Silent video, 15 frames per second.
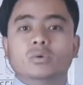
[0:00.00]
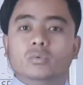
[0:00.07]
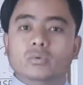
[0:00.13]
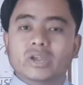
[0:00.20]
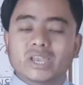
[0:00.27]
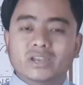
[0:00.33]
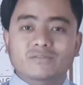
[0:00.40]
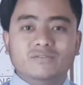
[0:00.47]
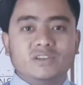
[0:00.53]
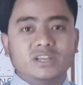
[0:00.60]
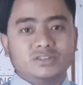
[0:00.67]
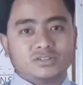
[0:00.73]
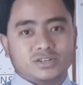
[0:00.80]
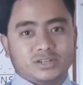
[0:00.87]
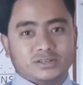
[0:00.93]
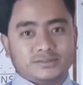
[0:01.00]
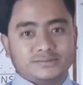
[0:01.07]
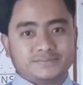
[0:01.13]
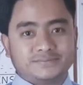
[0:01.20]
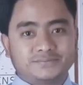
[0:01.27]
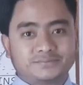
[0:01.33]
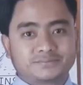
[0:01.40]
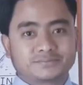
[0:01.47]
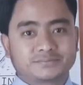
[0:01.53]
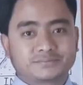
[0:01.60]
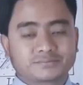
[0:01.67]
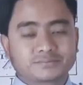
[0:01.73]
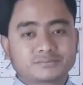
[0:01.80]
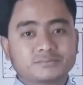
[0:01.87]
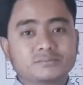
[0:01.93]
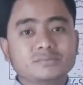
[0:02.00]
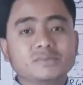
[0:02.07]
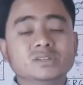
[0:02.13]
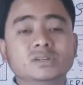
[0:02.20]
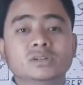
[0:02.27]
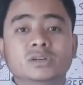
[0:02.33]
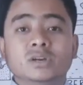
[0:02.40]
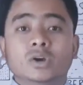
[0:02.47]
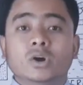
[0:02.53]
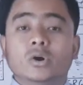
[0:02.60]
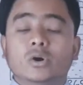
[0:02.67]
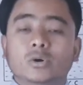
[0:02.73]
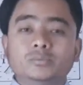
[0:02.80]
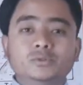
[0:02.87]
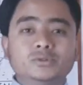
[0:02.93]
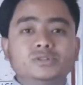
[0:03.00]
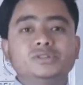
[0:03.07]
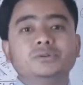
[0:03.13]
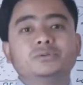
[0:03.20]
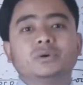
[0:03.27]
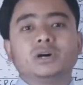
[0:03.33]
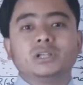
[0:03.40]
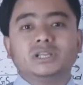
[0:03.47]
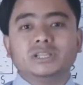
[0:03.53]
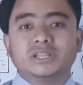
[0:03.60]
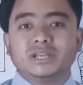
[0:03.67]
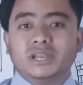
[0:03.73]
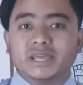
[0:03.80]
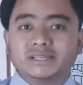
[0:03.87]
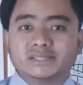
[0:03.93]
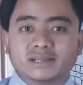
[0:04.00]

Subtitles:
wind deflation. Hope to see you all in the next